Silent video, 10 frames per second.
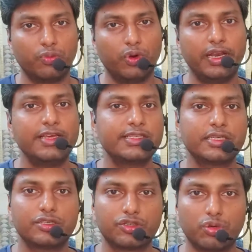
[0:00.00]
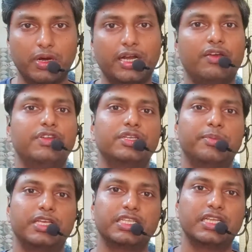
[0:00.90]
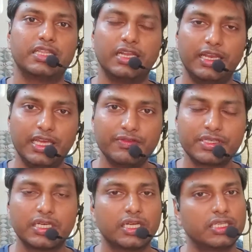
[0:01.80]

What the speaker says: One is stomata, which are present in the leaves.